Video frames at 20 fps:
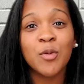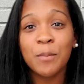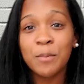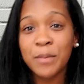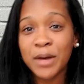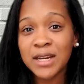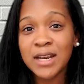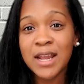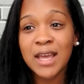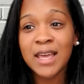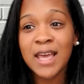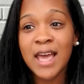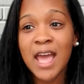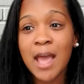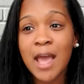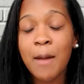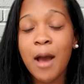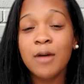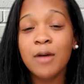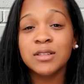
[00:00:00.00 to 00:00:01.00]
When Monday
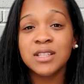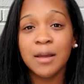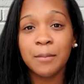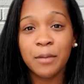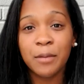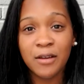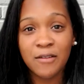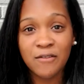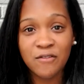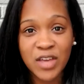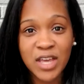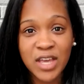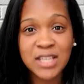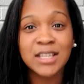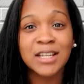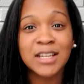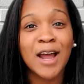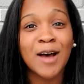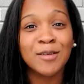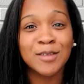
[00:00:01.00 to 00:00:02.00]
came, I was going to
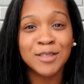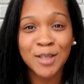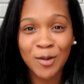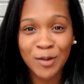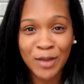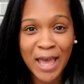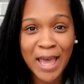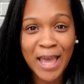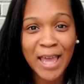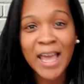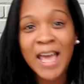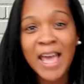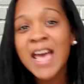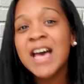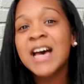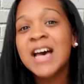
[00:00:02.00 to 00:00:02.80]
confess and I was okay